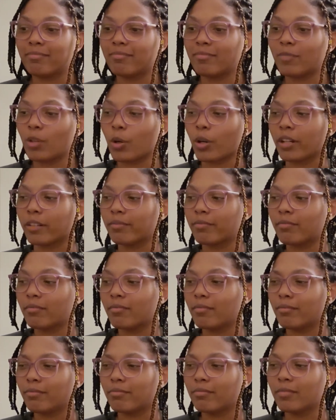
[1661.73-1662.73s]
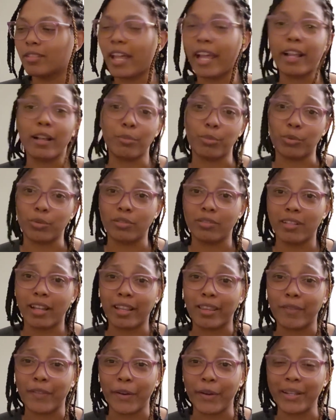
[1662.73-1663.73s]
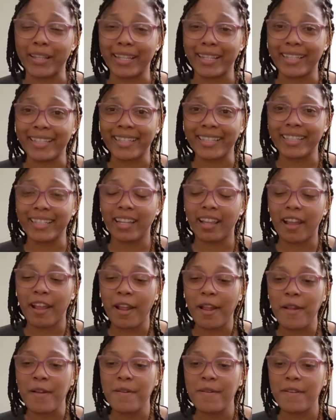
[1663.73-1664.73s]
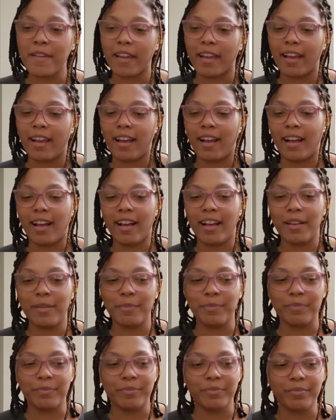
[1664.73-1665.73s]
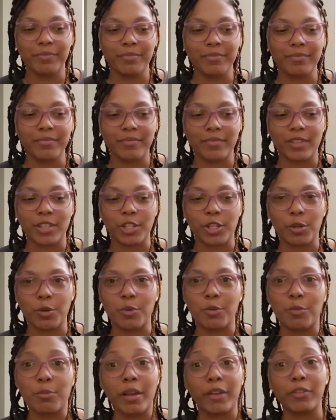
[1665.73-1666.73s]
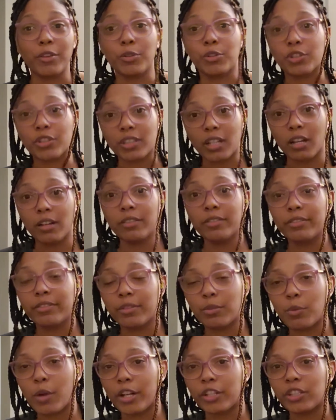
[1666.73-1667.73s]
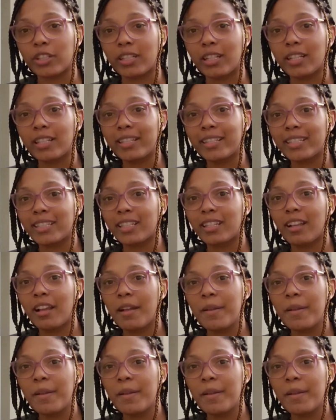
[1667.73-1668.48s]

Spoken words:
or likable at the very least. To my future self watching this,